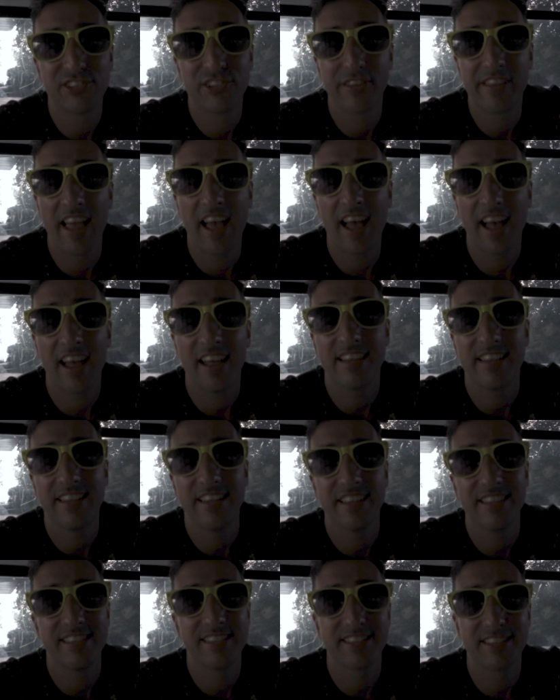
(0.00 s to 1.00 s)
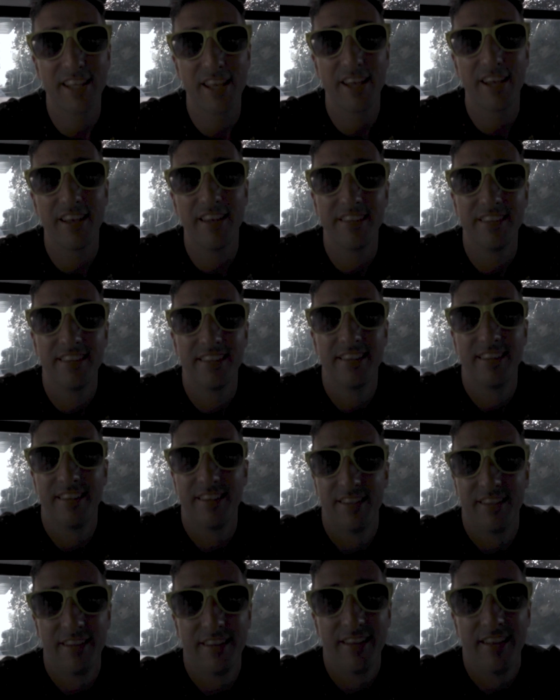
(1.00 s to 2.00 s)
So that is
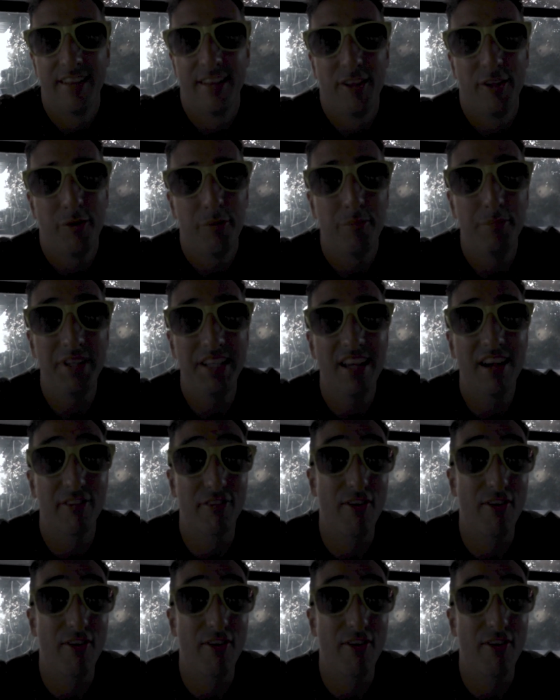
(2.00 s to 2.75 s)
me